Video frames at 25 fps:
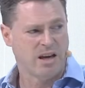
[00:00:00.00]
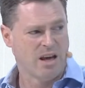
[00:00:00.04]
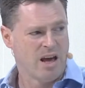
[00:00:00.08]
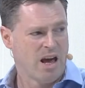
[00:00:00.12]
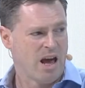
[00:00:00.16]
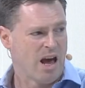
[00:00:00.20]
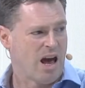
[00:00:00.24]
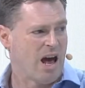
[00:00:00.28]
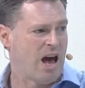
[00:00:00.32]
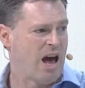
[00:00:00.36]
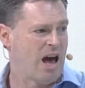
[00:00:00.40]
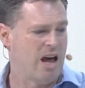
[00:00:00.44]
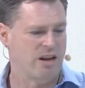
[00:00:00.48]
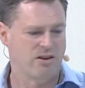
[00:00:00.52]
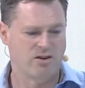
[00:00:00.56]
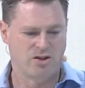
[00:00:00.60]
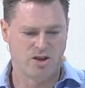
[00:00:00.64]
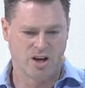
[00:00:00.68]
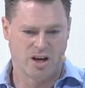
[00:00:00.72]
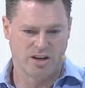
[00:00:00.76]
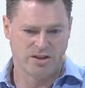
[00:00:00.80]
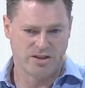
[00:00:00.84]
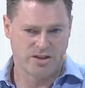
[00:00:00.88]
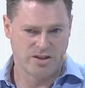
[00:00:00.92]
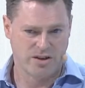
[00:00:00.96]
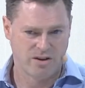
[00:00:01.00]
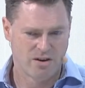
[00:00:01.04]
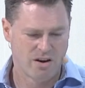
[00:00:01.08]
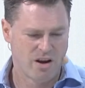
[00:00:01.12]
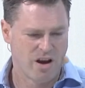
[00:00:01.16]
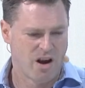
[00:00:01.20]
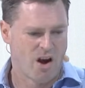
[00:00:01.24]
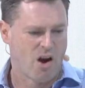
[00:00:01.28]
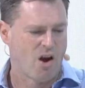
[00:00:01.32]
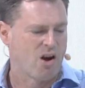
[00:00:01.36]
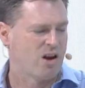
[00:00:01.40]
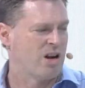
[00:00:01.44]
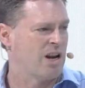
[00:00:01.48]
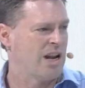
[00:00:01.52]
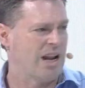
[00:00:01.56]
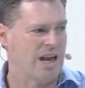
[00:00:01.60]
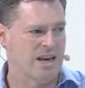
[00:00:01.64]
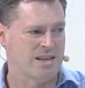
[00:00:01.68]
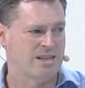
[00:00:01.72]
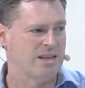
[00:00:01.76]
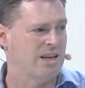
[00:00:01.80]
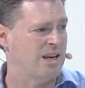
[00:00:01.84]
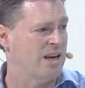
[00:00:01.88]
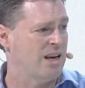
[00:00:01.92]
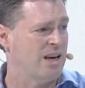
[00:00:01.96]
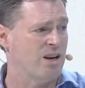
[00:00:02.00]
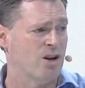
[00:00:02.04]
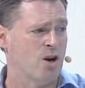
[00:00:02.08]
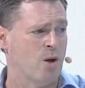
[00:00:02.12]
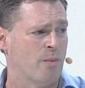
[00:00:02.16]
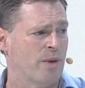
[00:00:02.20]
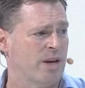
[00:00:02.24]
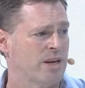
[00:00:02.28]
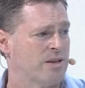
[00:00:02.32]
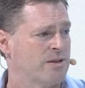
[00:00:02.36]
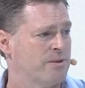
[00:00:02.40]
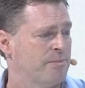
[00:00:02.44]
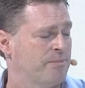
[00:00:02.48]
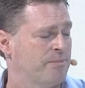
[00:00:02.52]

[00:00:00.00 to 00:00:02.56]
and just classic economics.